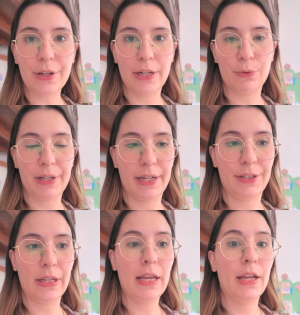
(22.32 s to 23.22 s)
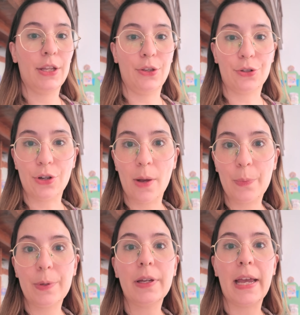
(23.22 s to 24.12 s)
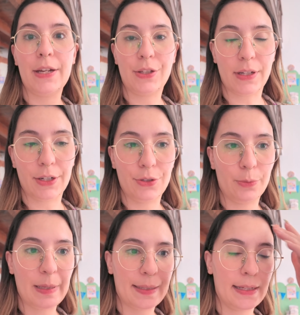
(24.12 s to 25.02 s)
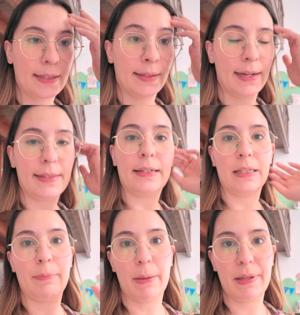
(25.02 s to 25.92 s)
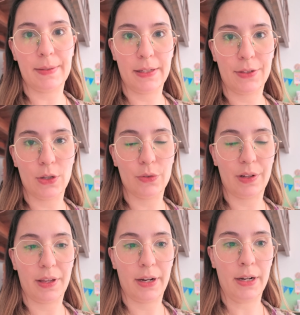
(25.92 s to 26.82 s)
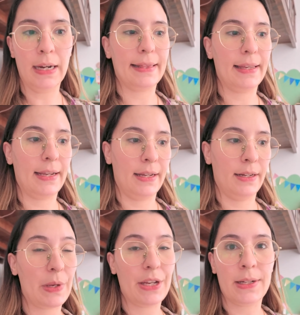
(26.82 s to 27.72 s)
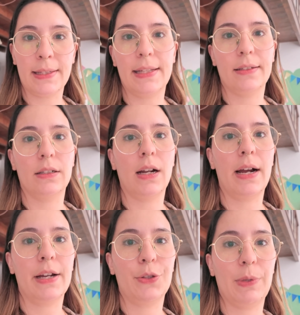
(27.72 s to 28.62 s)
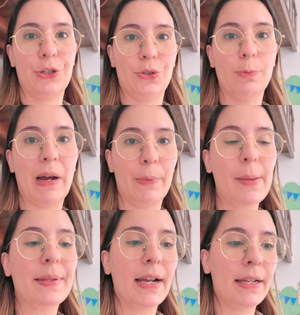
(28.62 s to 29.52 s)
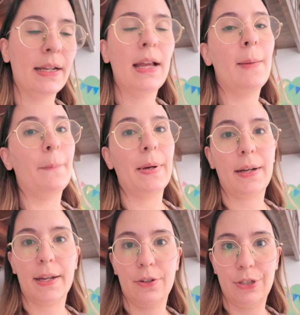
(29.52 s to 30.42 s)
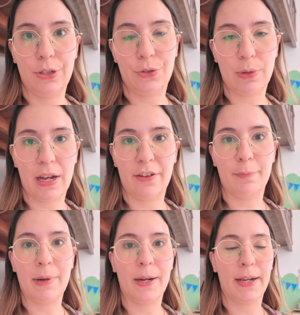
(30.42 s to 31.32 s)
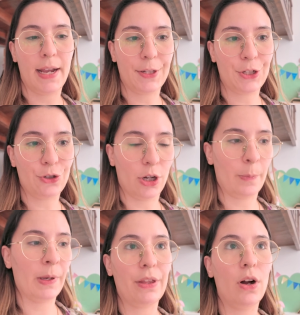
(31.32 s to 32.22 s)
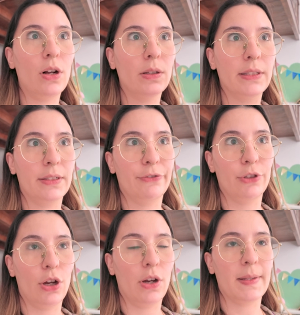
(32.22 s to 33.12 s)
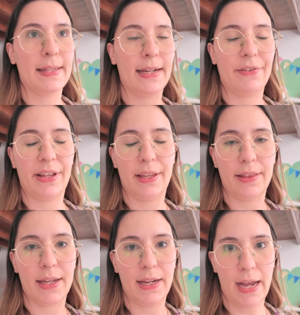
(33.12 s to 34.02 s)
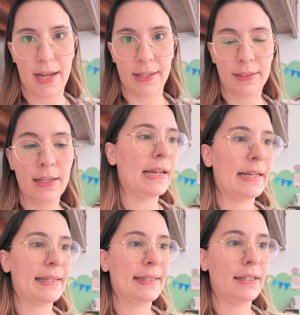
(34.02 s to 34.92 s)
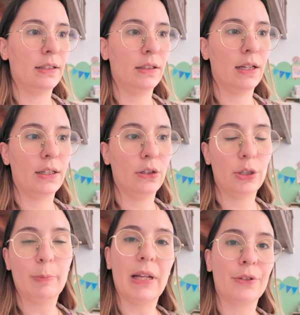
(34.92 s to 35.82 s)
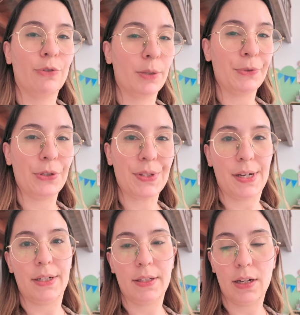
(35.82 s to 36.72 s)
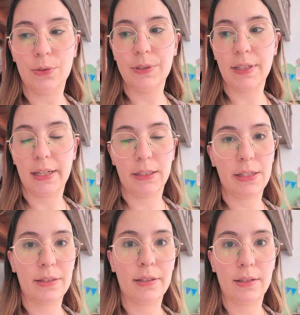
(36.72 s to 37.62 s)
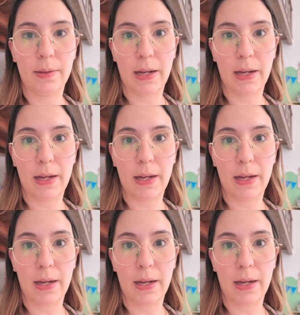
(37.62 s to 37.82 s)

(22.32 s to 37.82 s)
you can create your shop and start your business. I started my business over there. Then 2 years later, I switched to my website, but I continue to have my Etsy shop with all the flaws and everything that it has. It's still a good platform to start out, at least